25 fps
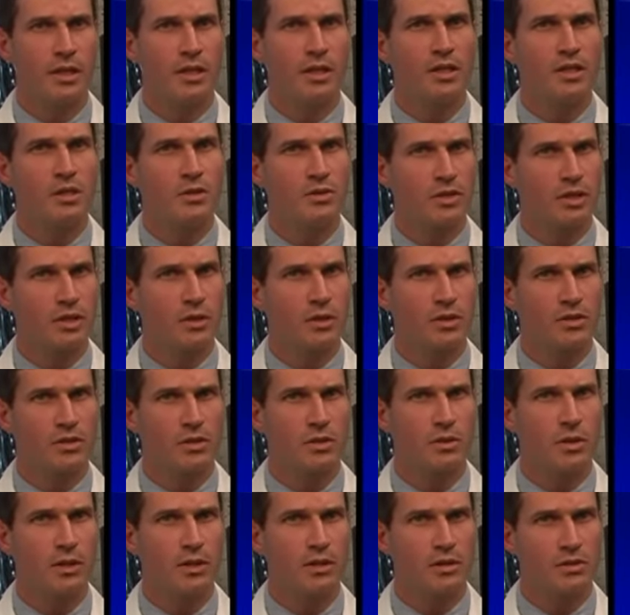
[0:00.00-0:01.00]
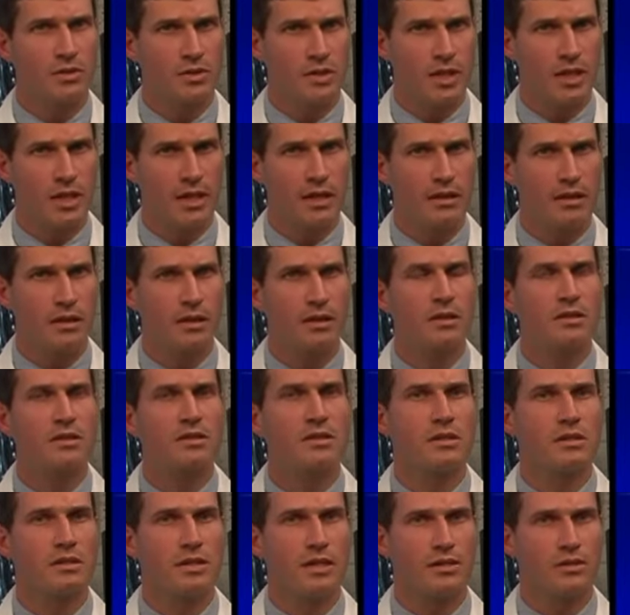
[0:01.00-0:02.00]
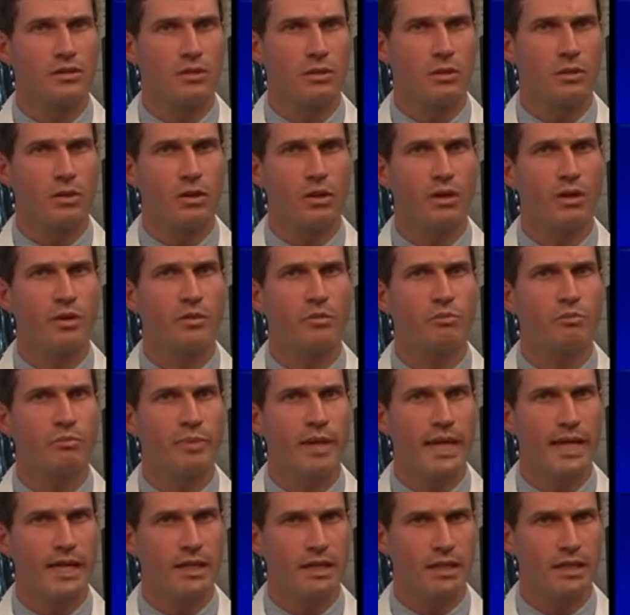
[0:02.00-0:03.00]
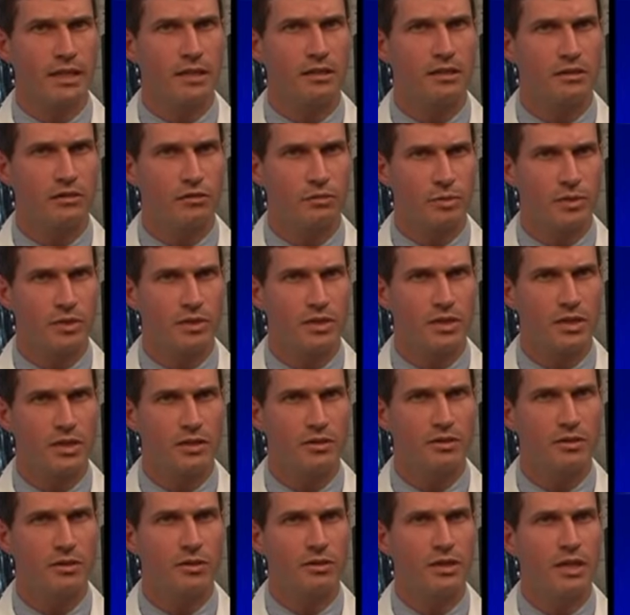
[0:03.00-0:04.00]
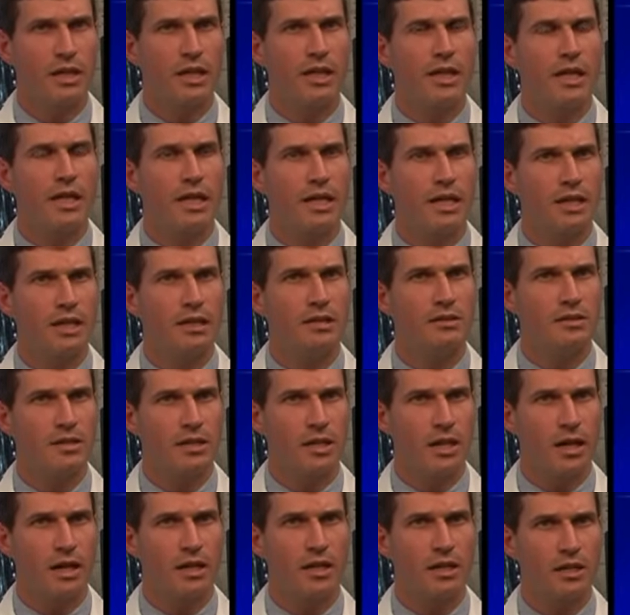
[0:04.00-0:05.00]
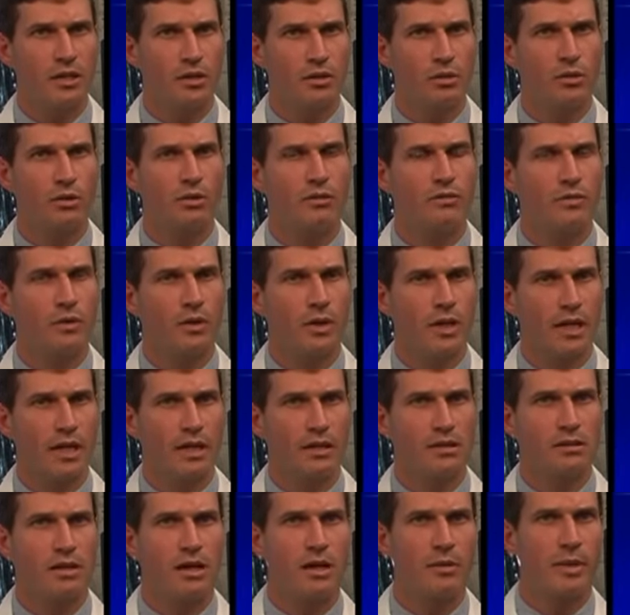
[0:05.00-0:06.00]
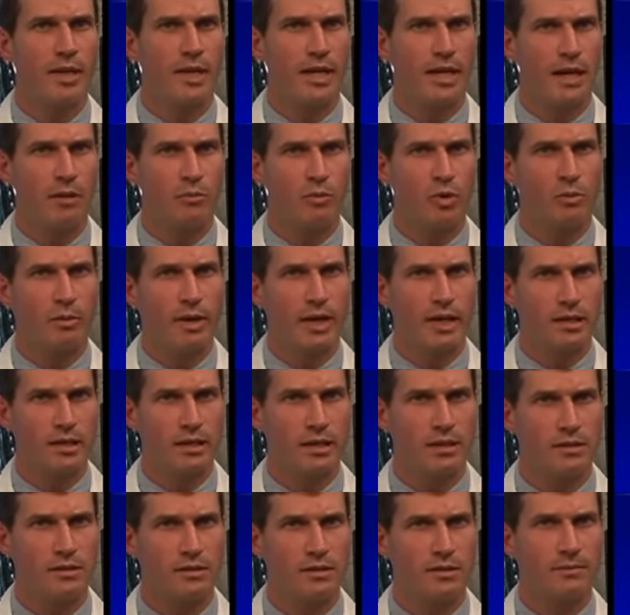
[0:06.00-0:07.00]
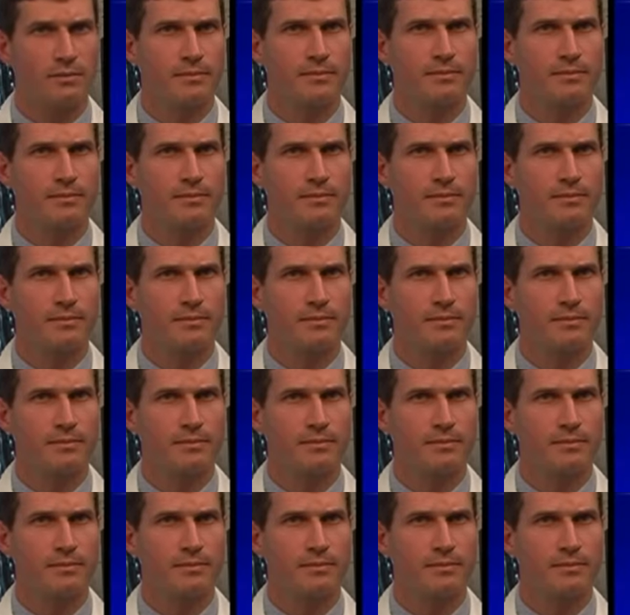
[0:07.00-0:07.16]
You should also understand that this is a so-called palliative procedure and it is not a cure for anatomic abnormalities.